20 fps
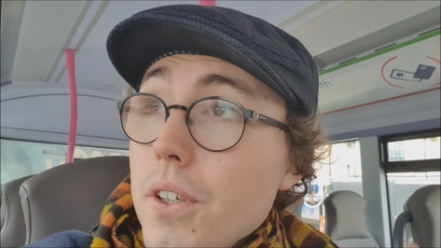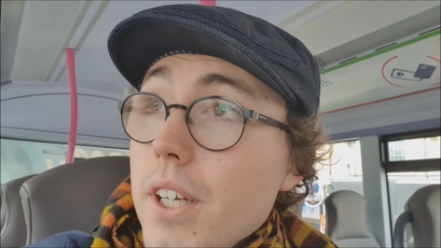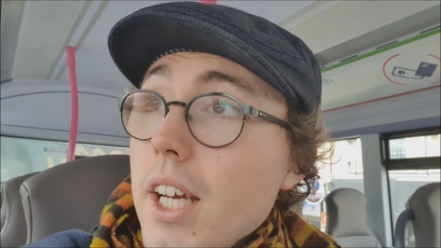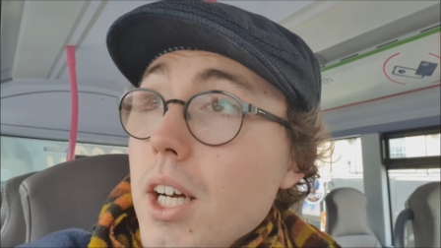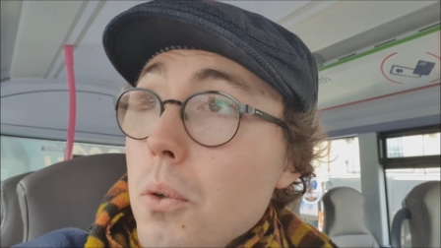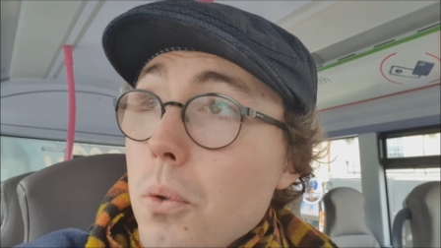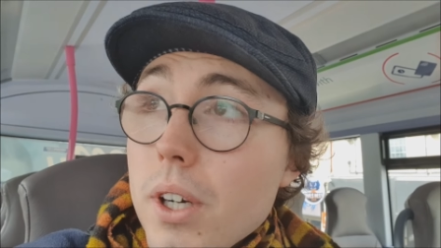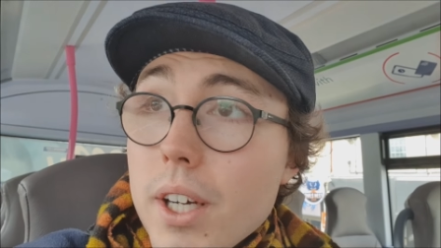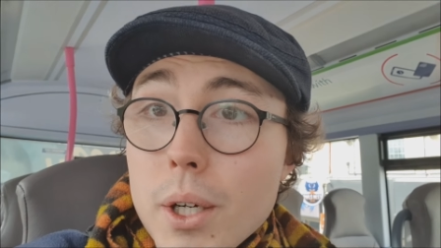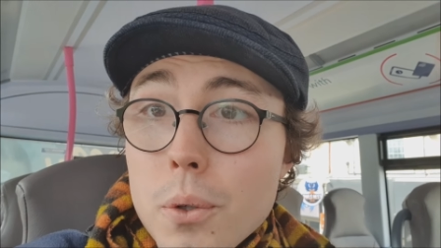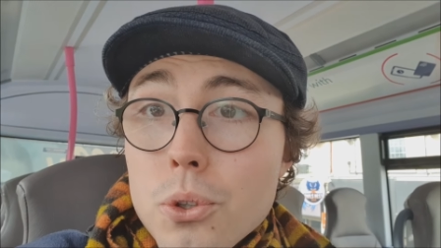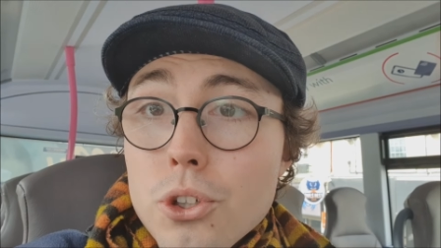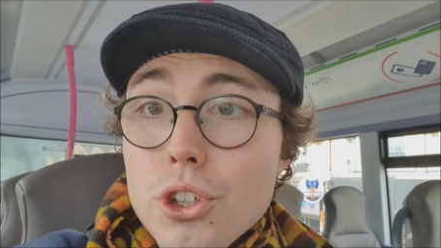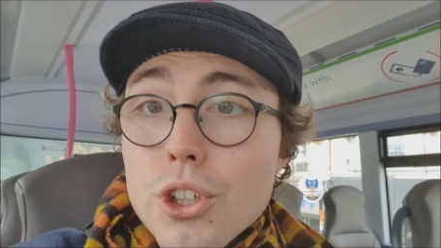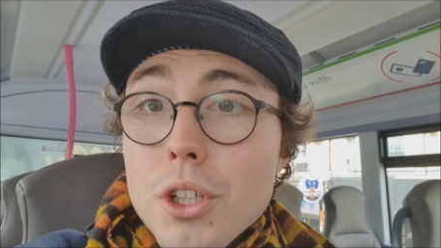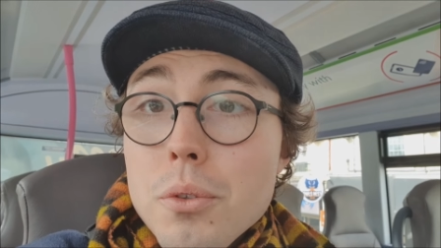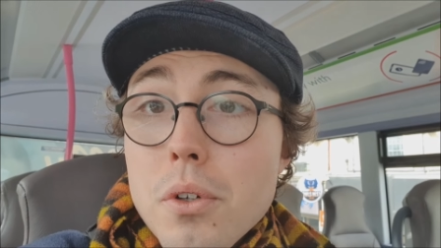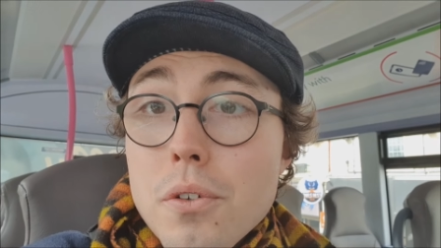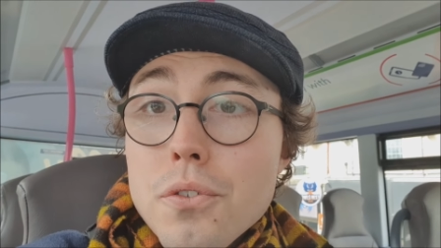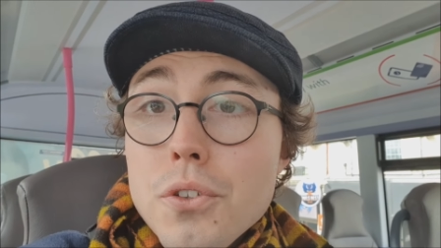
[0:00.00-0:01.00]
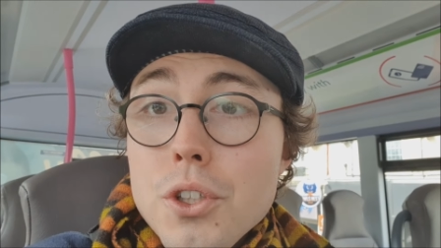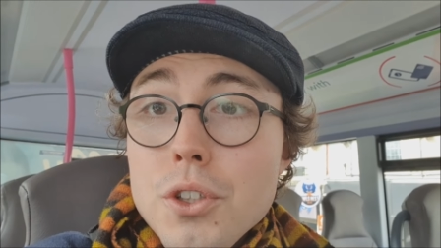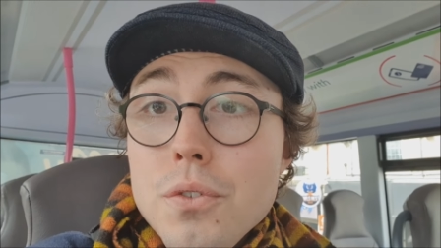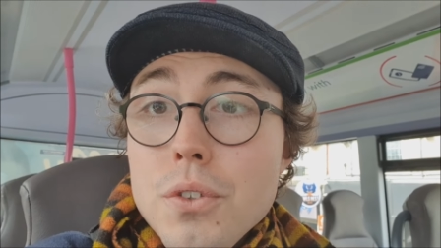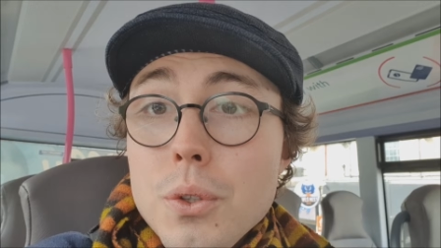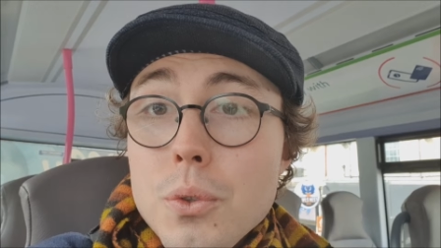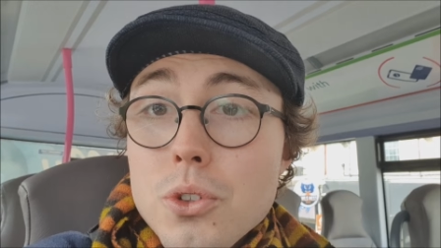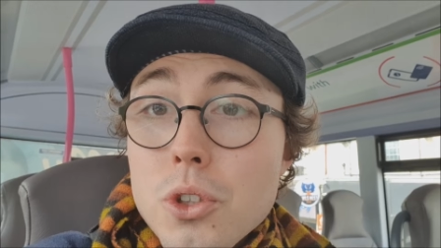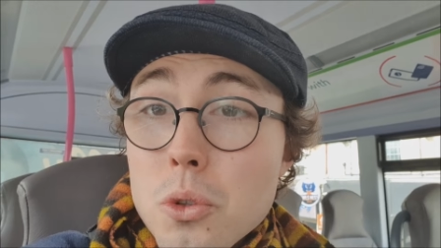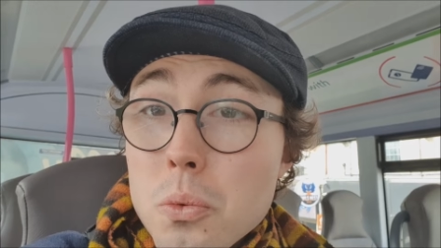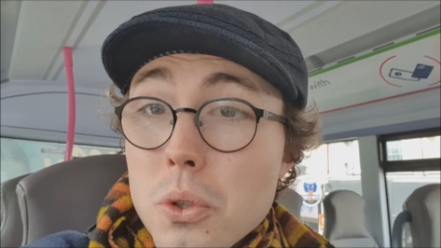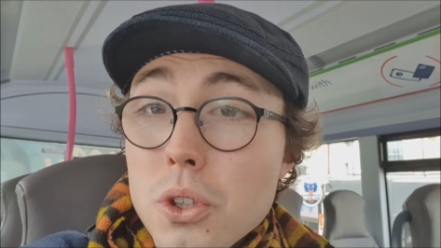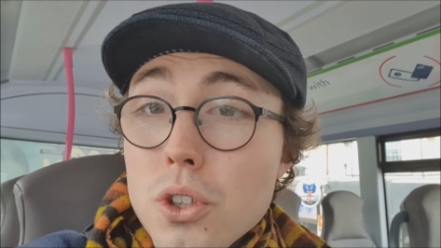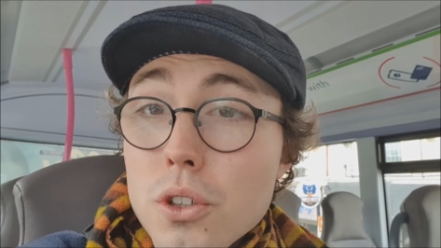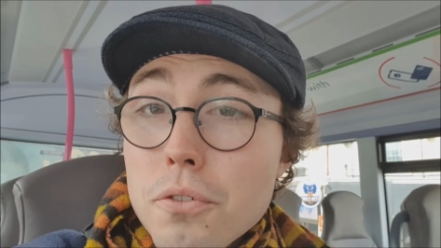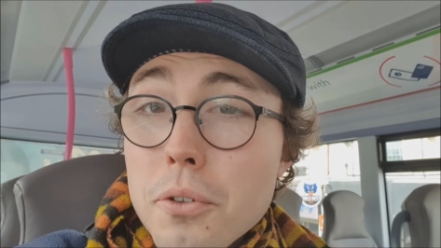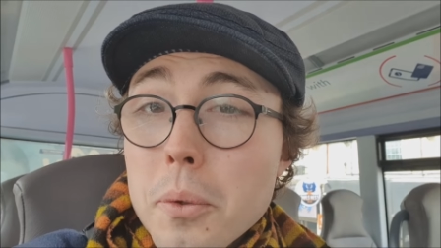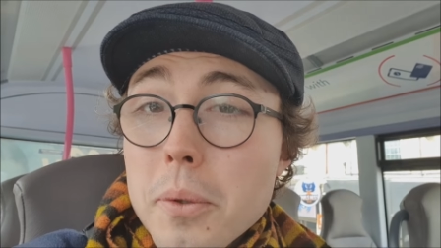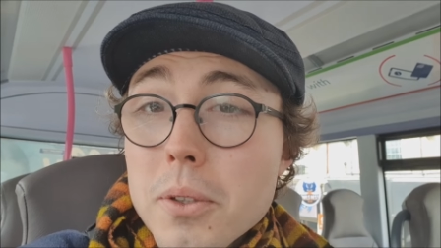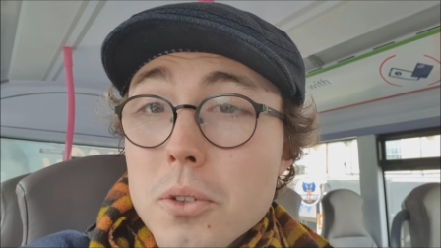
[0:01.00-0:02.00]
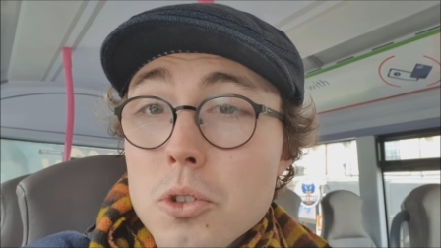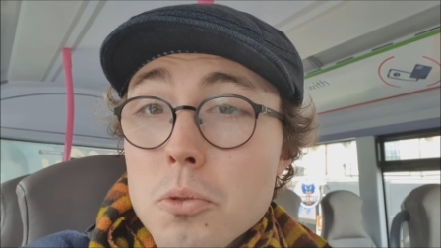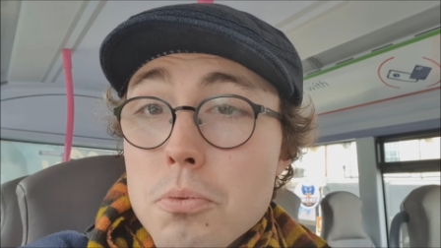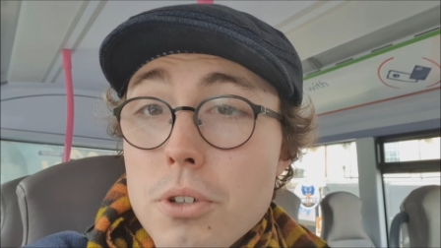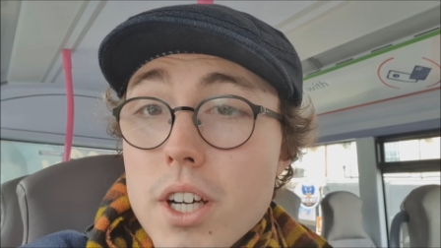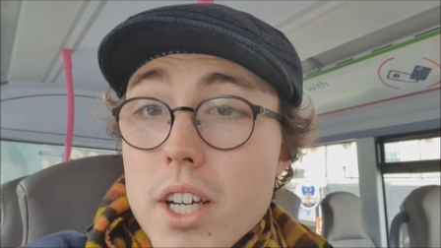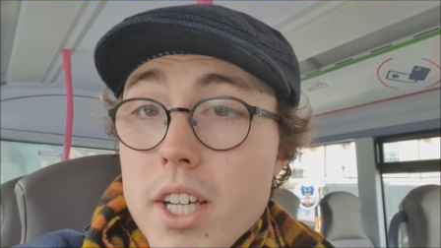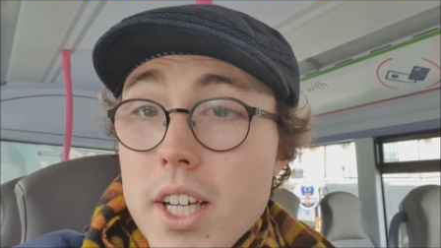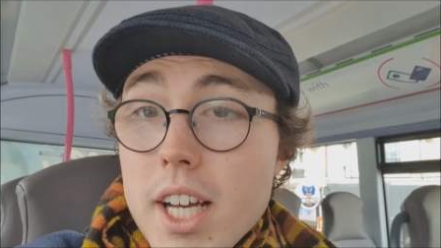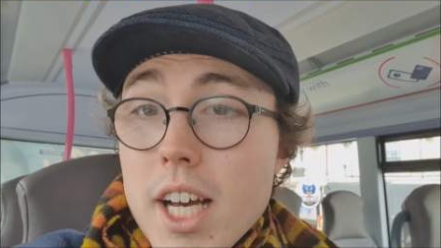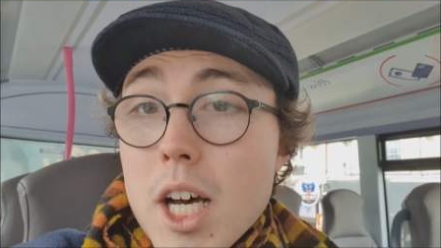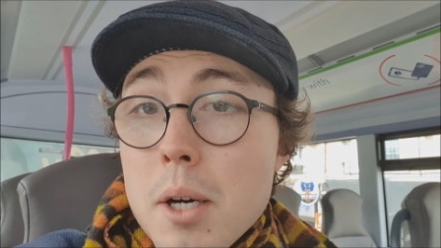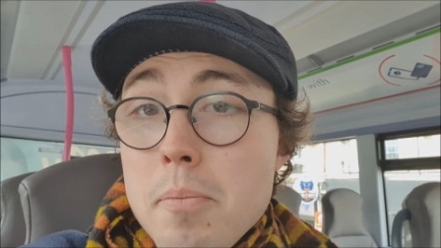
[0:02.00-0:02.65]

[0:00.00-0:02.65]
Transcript: for now, I'll show you a few views as we go through Hillsborough